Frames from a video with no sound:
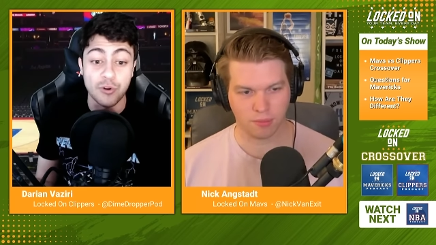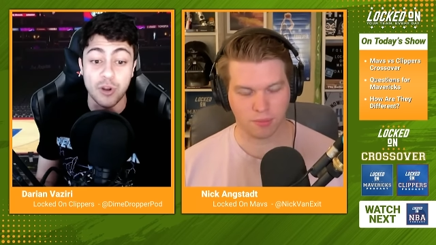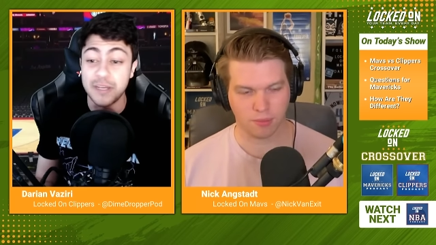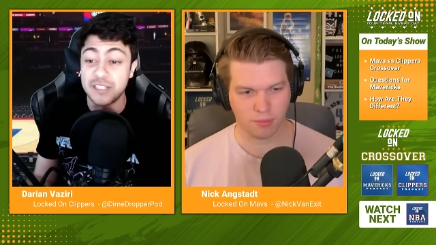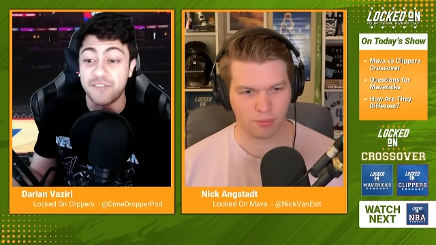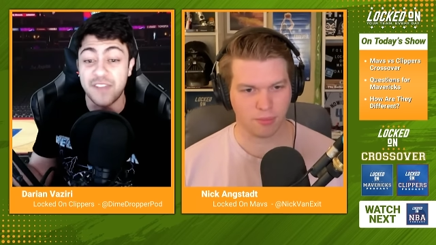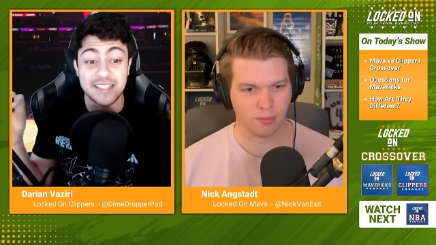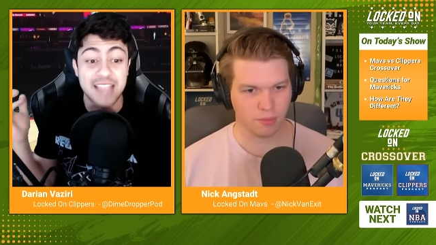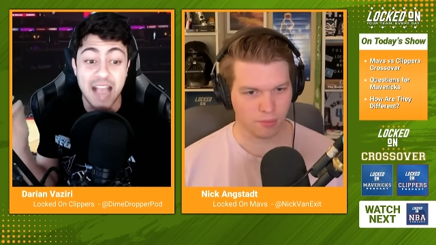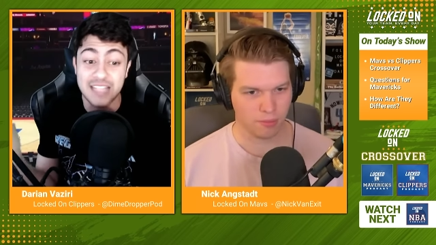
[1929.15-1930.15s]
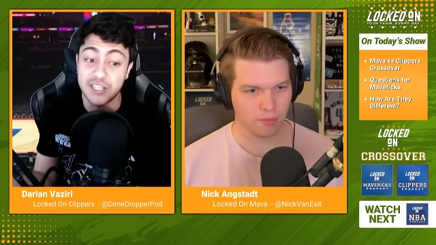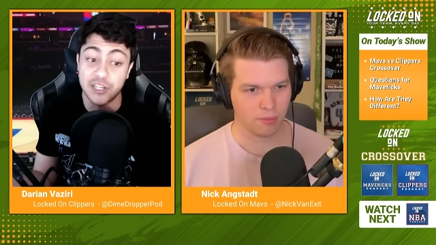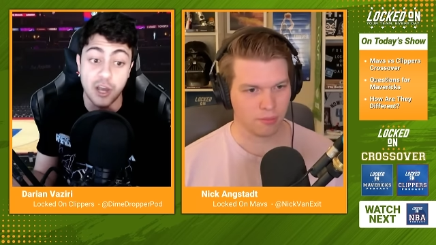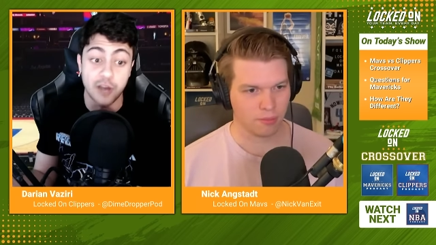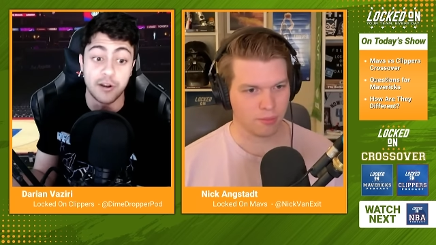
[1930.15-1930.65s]
Speaker 1: I mean, he's a fantastic
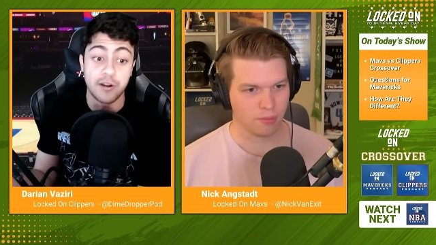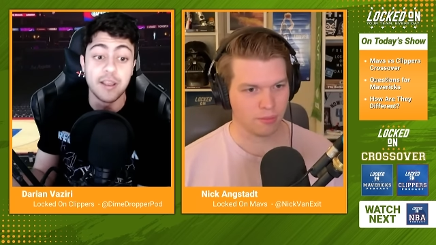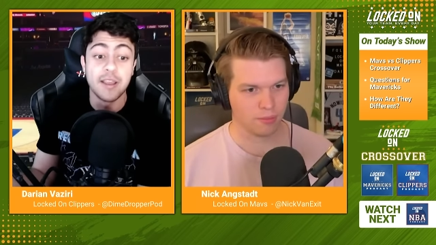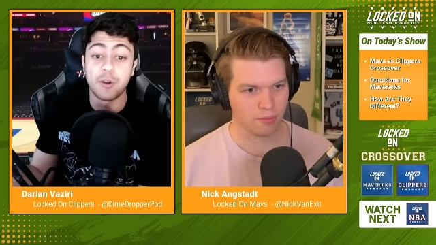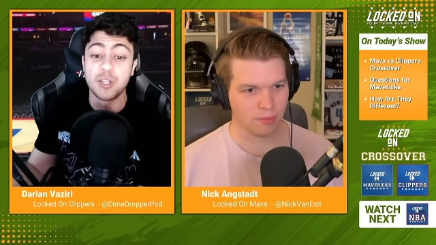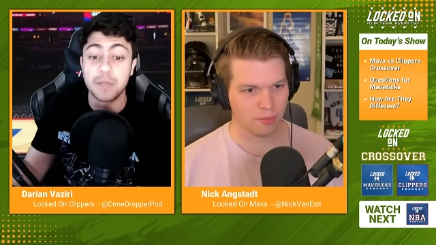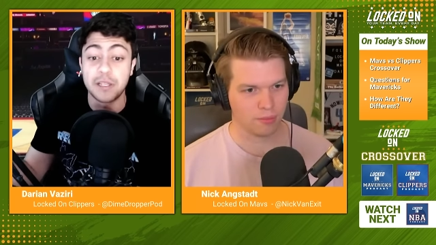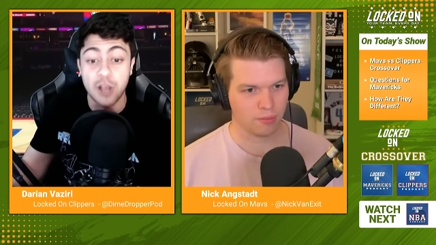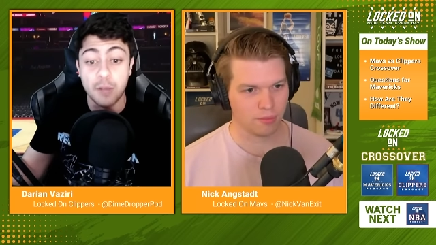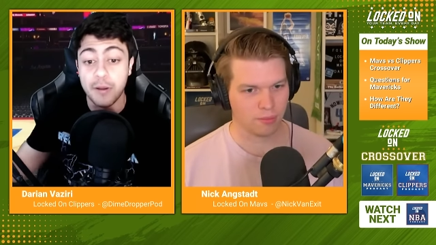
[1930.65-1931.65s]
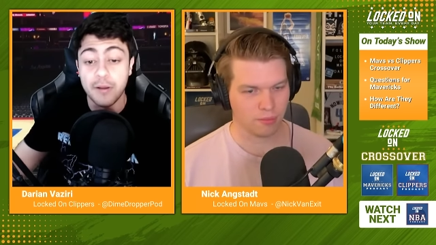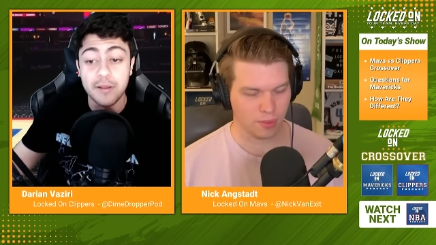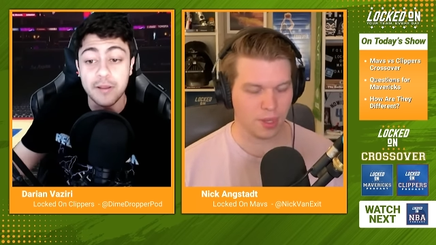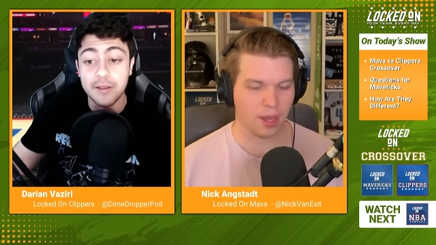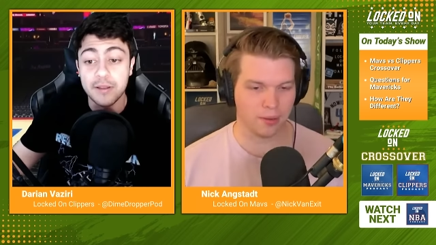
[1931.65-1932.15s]
cutter, or he's become a
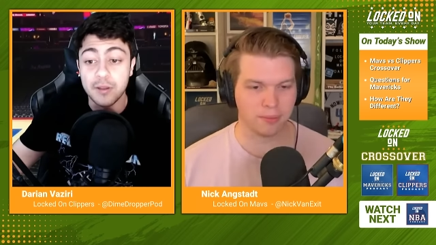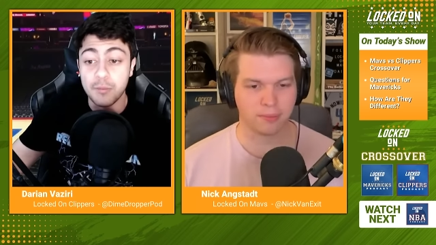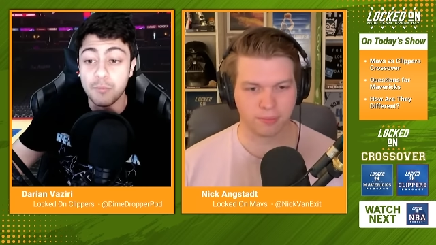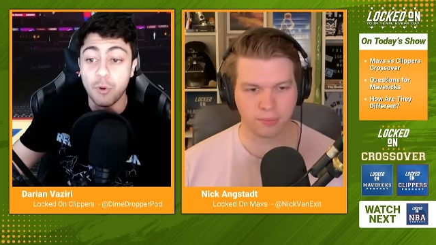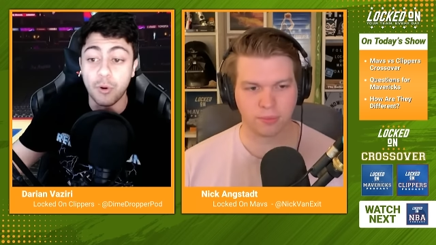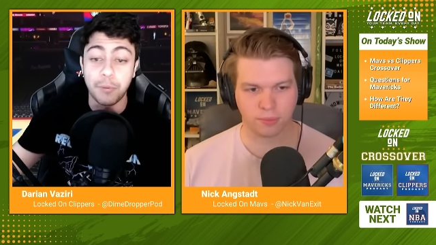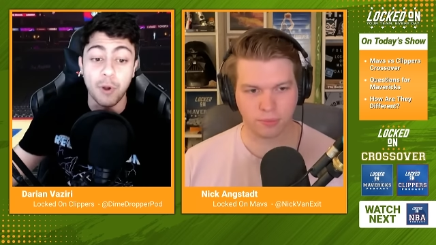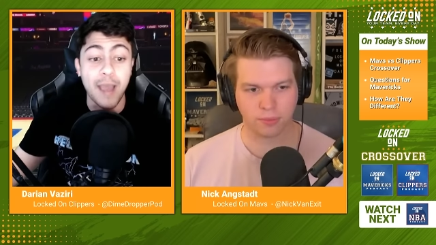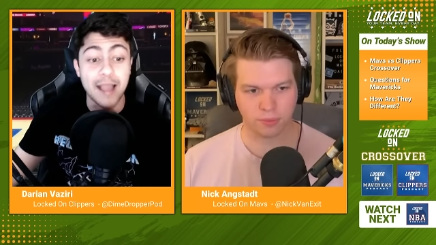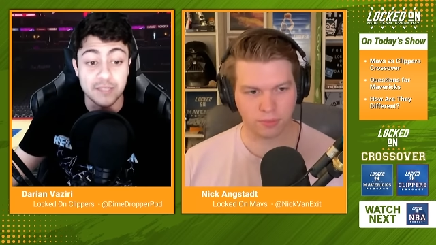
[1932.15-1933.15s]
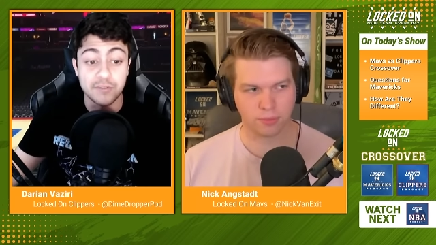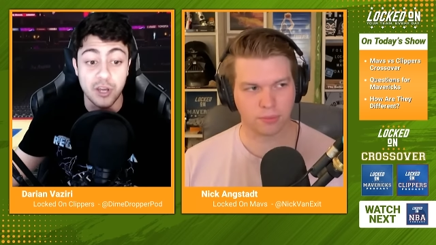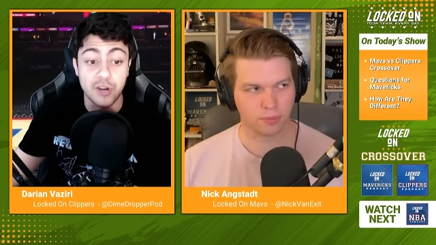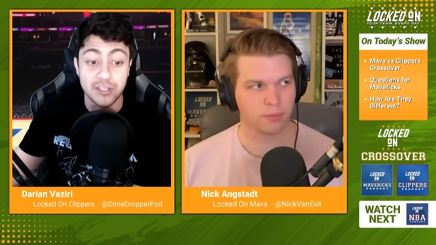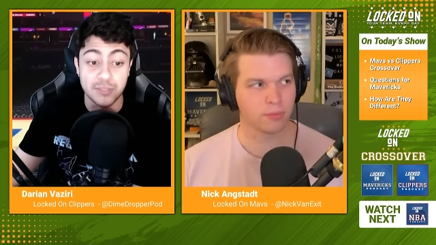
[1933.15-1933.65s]
yeah more proactive cutter
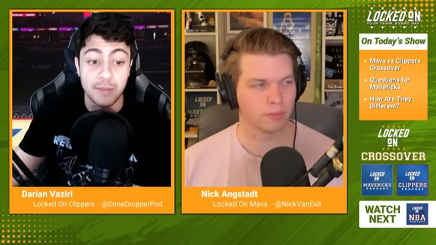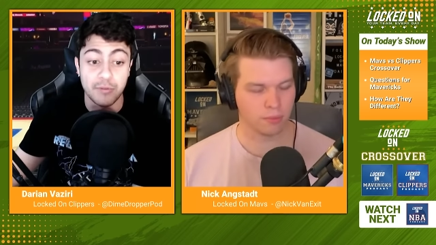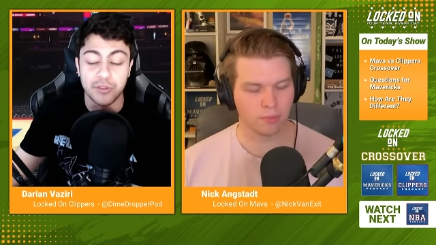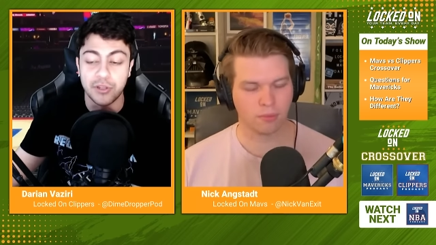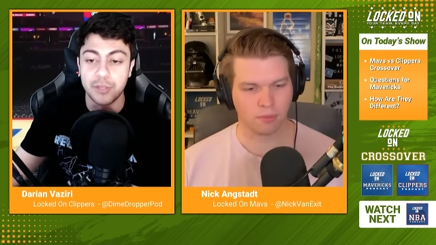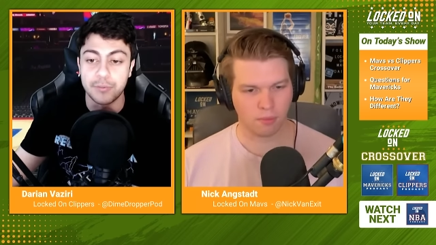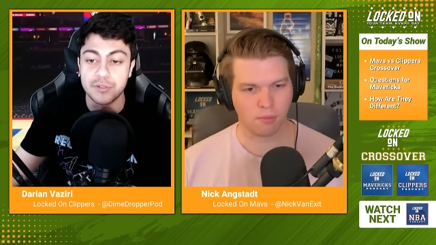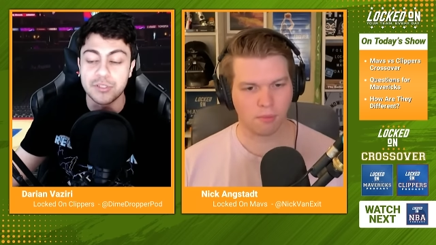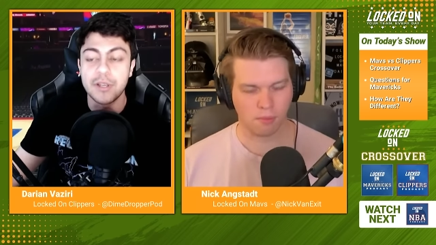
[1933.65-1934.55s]
as a member of the Clippers.